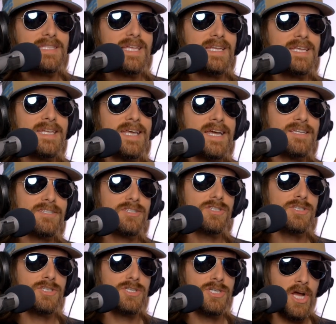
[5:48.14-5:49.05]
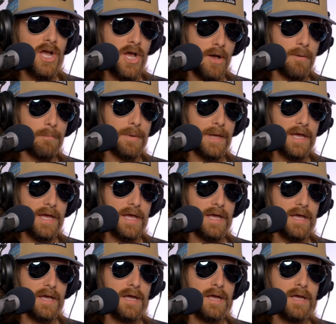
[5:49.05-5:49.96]
the next jump,
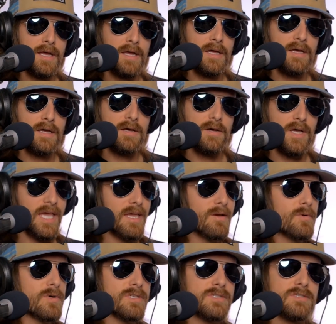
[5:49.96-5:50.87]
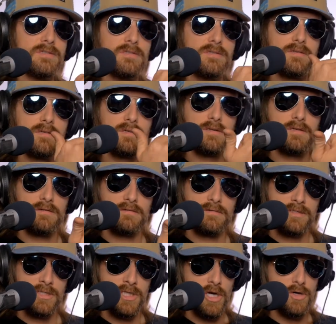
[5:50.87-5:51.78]
he was
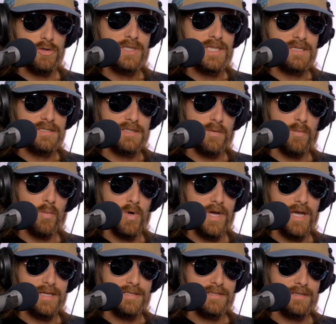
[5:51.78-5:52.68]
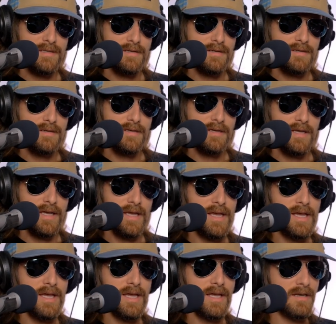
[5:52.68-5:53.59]
toes east and west,
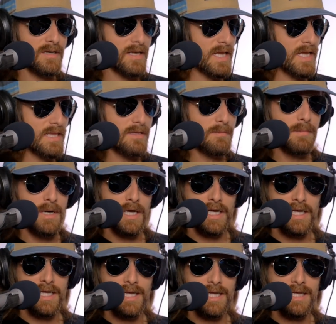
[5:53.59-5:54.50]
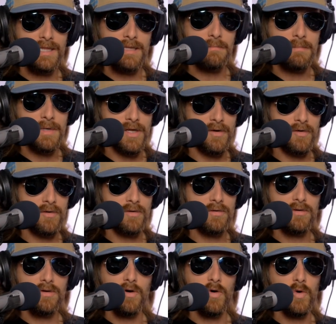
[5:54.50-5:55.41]
and in the money, in the middle,
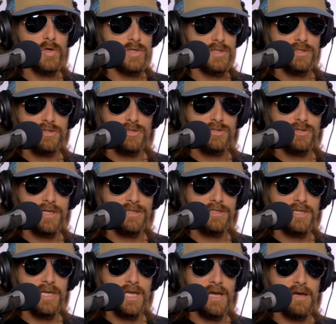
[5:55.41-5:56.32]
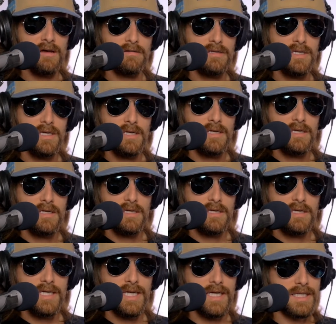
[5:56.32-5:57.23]
horses stretched out,
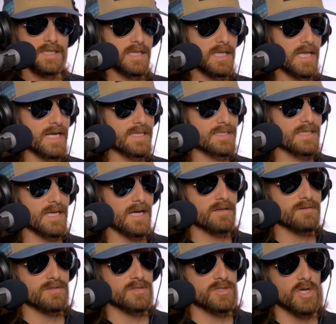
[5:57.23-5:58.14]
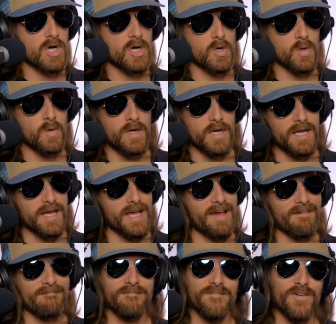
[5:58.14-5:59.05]
kicking the lights out. So
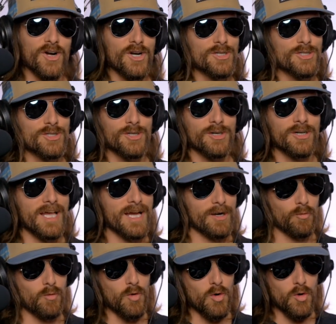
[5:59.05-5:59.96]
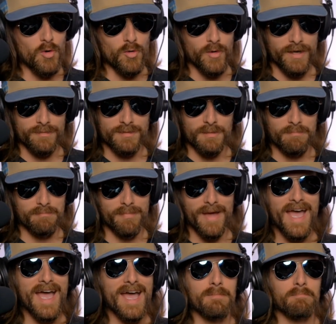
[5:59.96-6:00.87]
at first you're like, woo, that was a
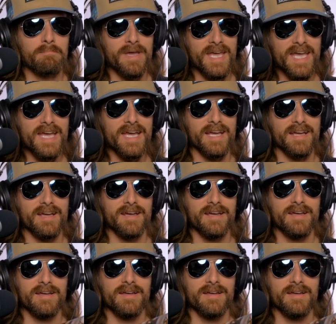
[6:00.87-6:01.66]
bad pick